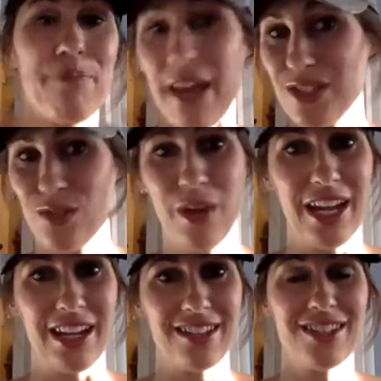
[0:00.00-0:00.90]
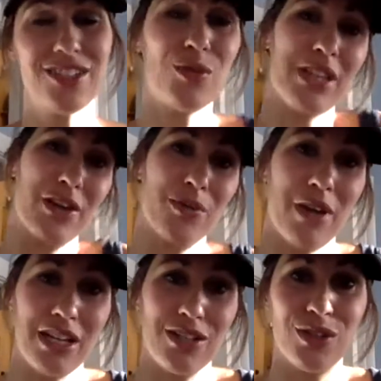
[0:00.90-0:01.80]
best ways to allow your
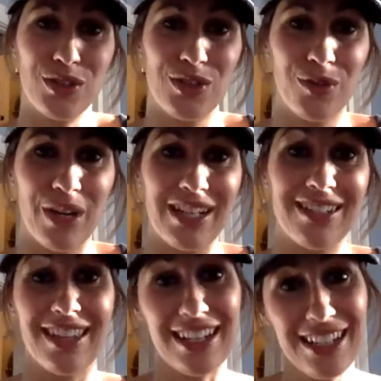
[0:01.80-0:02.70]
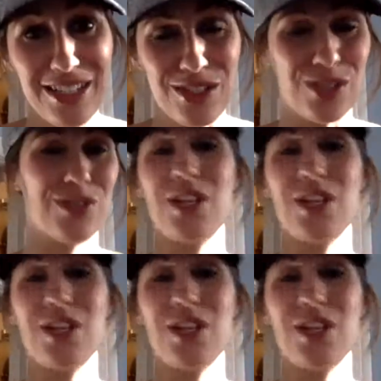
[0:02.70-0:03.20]
body to lose the weight that it needs to.